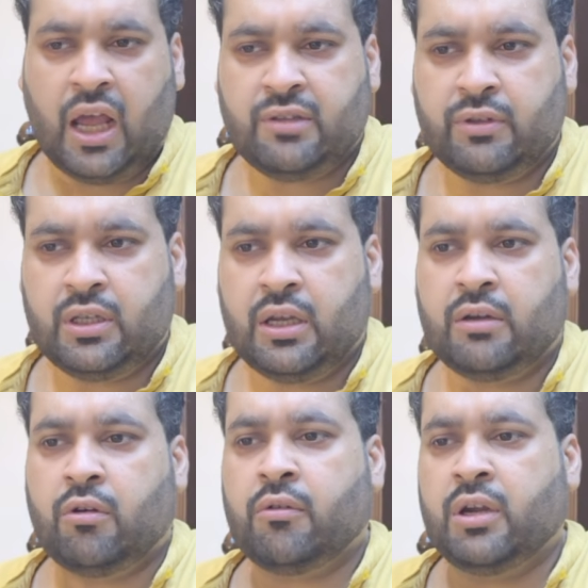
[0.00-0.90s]
with it,
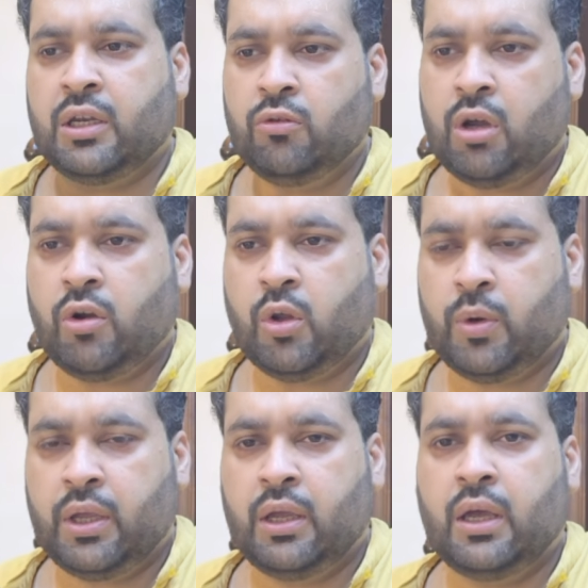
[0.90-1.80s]
or create a new account over
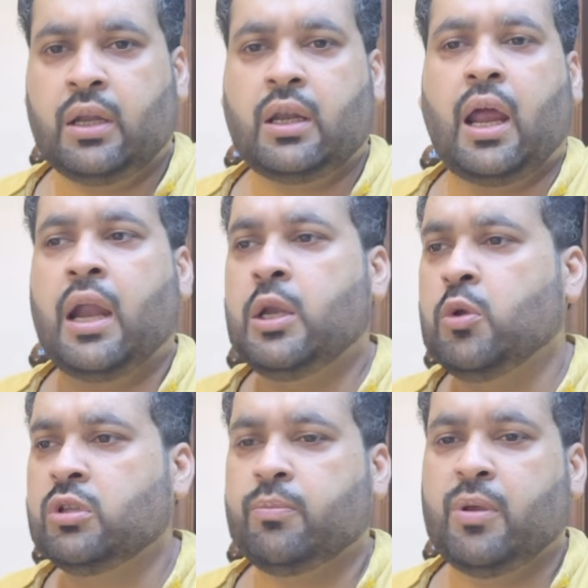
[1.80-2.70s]
here and
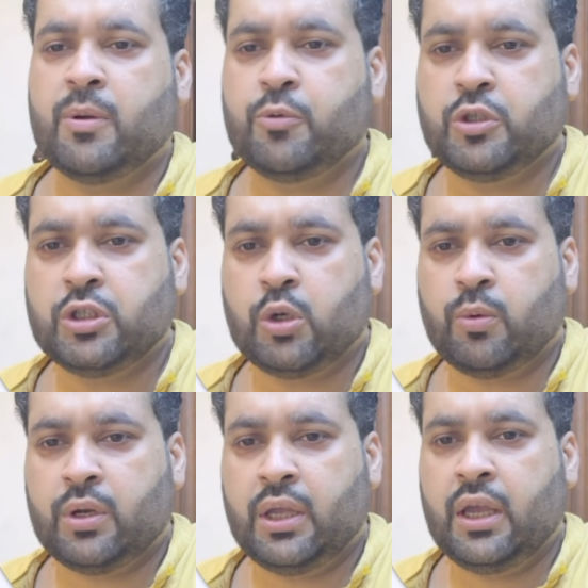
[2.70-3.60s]
do the payment procedure
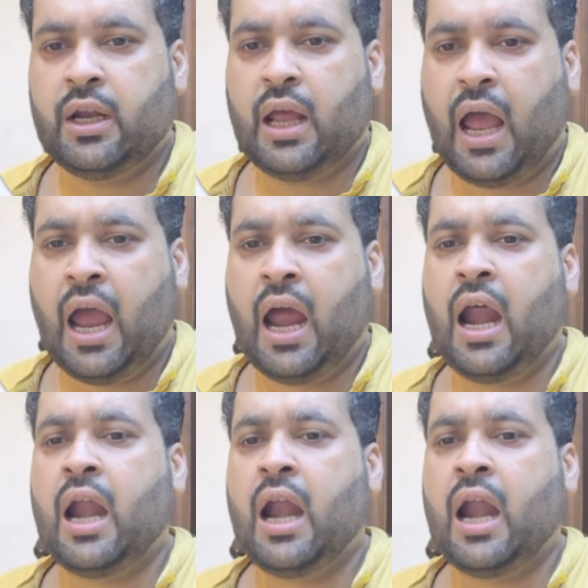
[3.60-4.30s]
over here. And